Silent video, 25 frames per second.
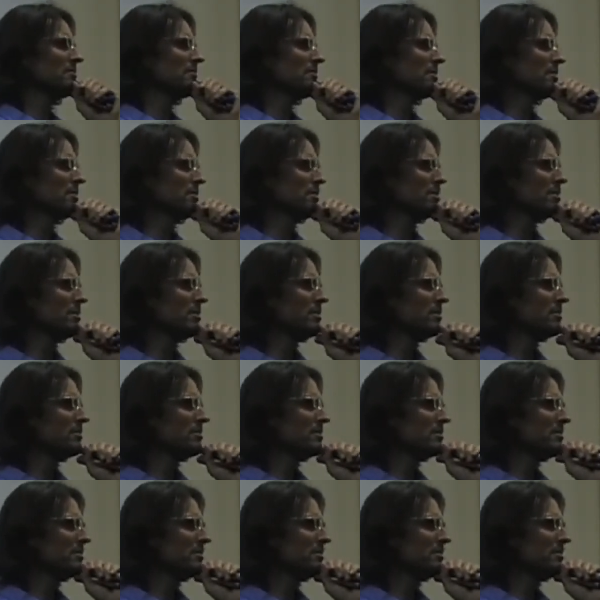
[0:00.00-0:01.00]

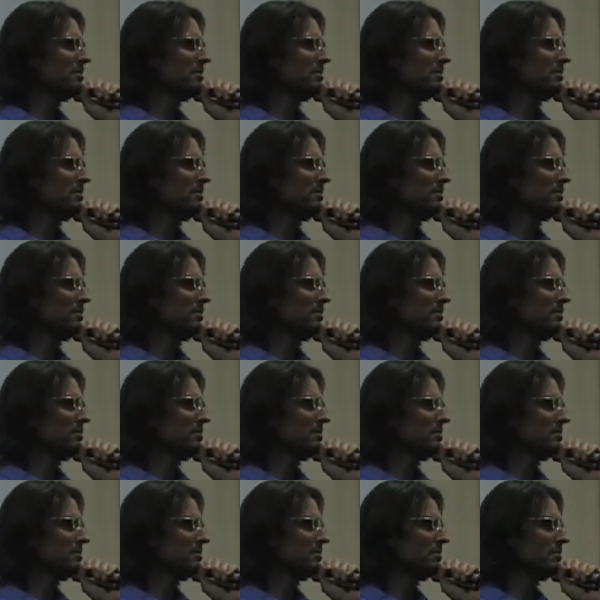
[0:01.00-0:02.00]

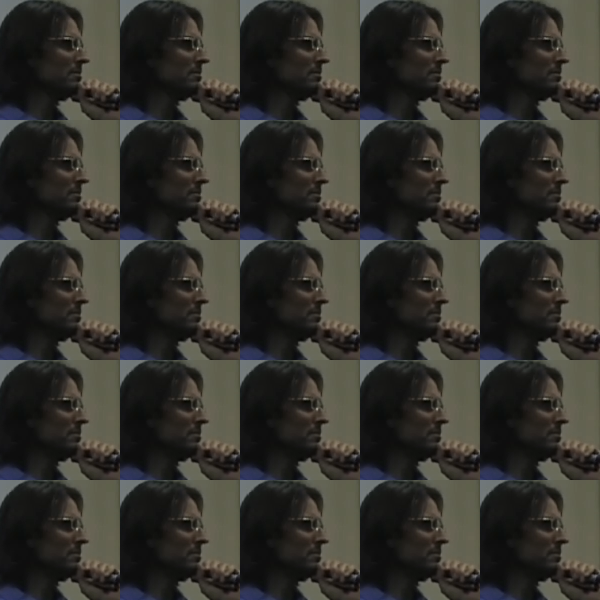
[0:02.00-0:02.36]
Nobody speaks.